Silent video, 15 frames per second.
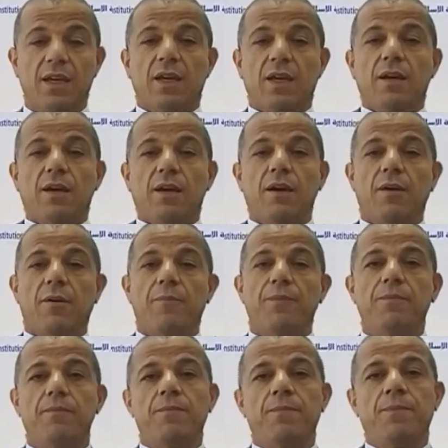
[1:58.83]

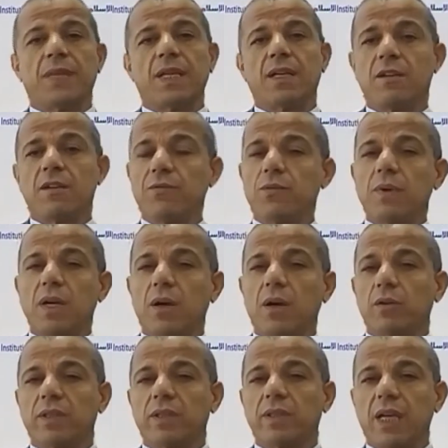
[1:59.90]
If on
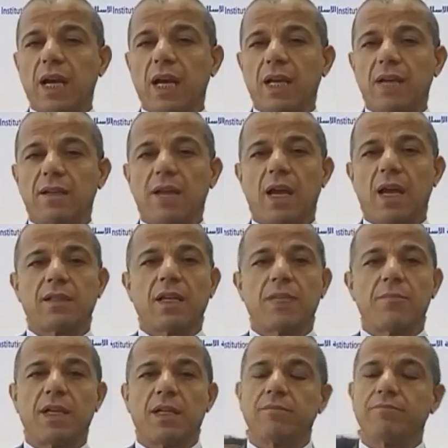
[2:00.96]
the other hand, I
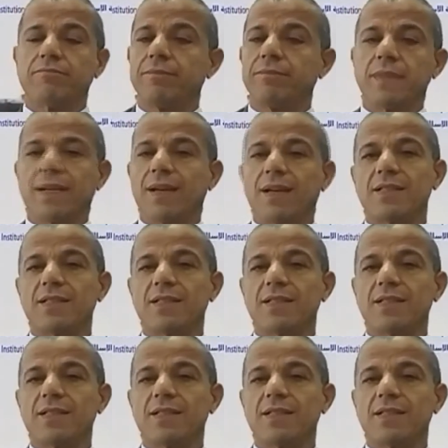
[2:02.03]
mean, as the